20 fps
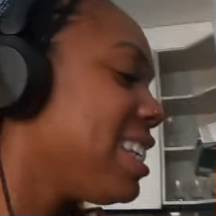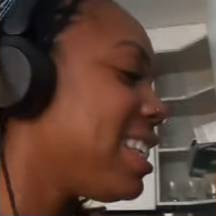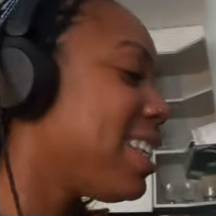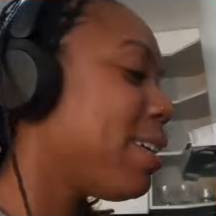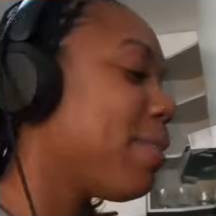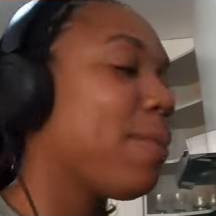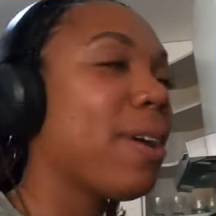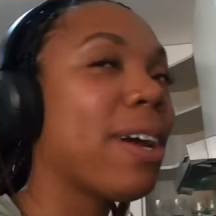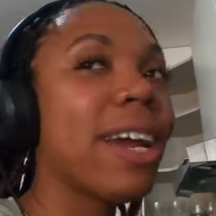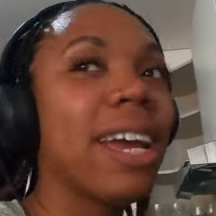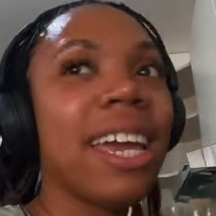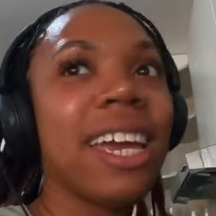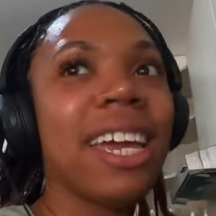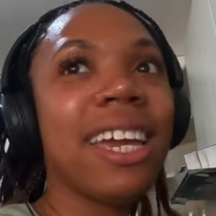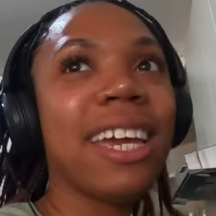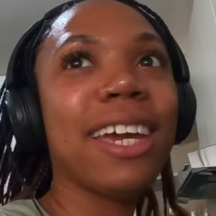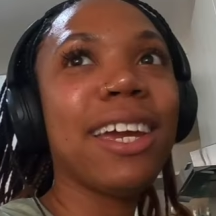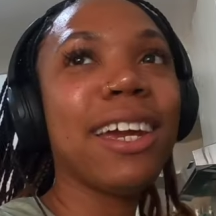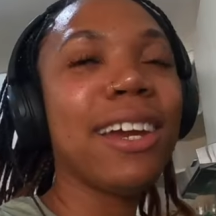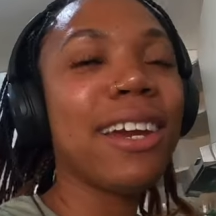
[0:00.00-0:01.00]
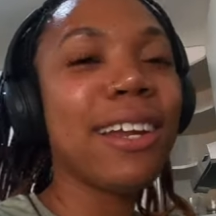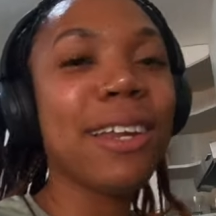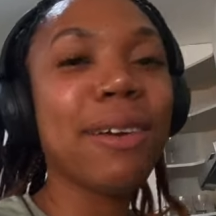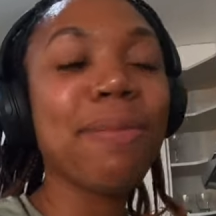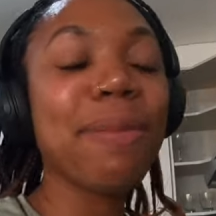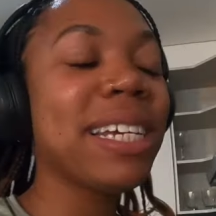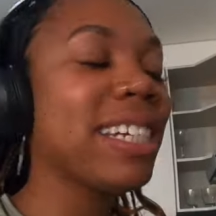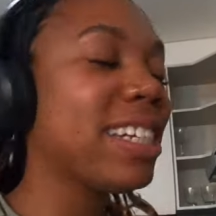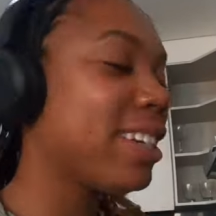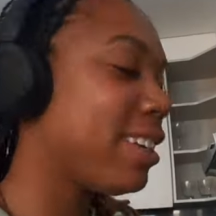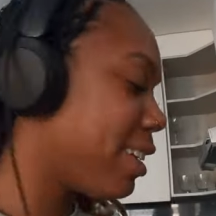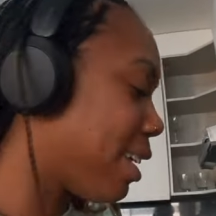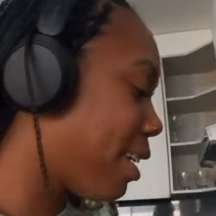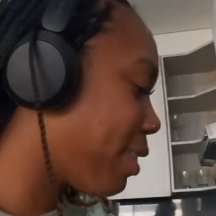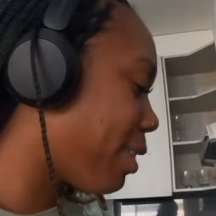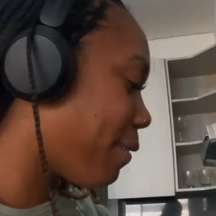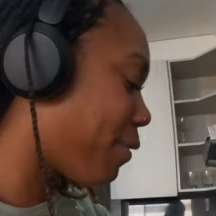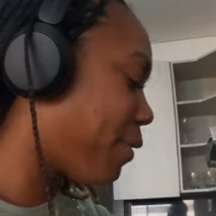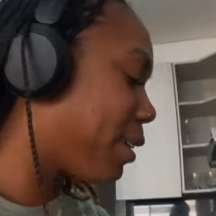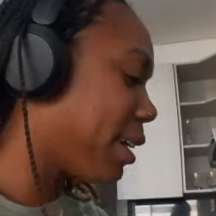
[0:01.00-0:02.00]
So we're here. Let me show
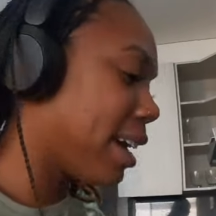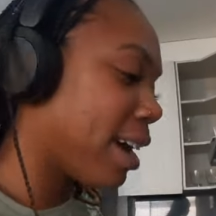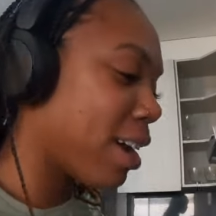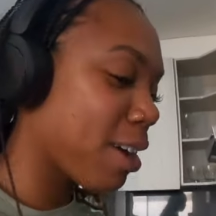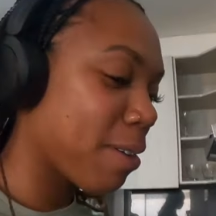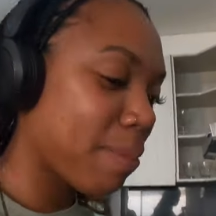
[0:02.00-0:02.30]
y'all the freaking